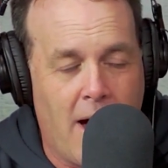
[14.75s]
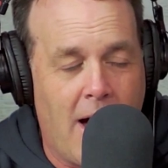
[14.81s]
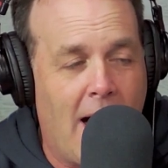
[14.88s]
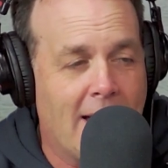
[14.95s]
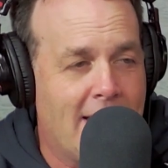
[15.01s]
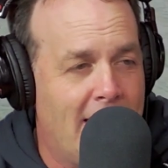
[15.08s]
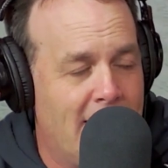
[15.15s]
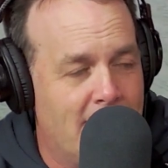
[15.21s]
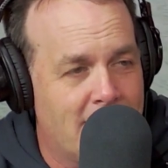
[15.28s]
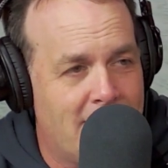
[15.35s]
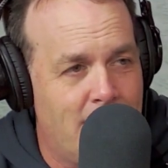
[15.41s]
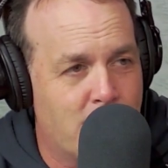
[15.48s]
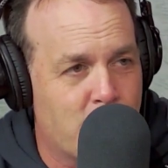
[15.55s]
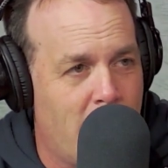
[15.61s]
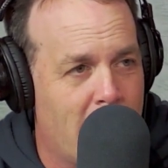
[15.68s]
I can't even
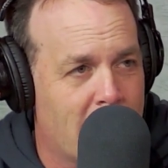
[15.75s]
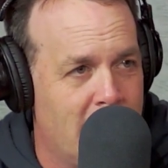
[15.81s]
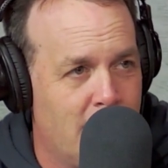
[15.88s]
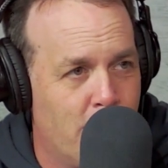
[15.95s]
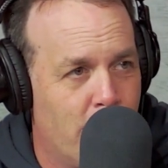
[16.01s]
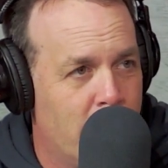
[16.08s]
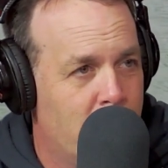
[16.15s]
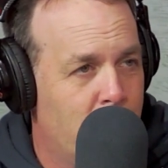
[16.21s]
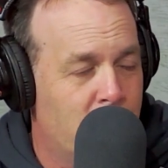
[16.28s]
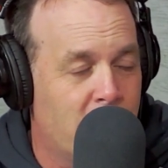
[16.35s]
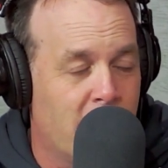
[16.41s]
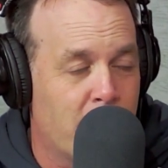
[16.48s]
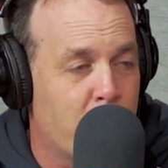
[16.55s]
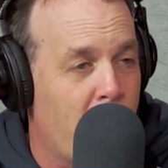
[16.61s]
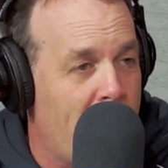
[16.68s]
keep track anymore. He was
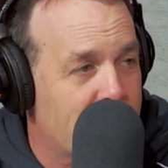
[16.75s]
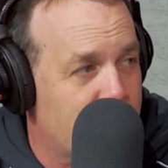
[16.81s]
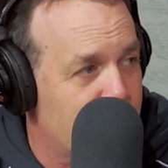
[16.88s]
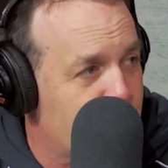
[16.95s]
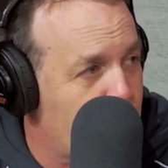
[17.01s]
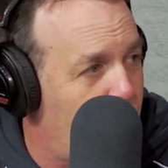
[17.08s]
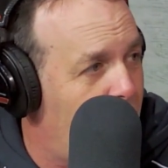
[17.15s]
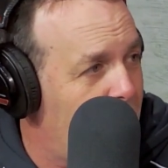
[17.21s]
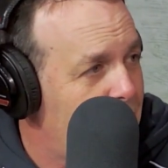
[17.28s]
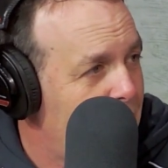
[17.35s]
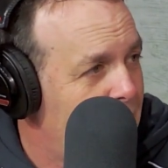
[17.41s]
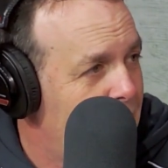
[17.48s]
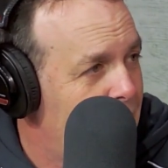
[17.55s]
on the practice squad.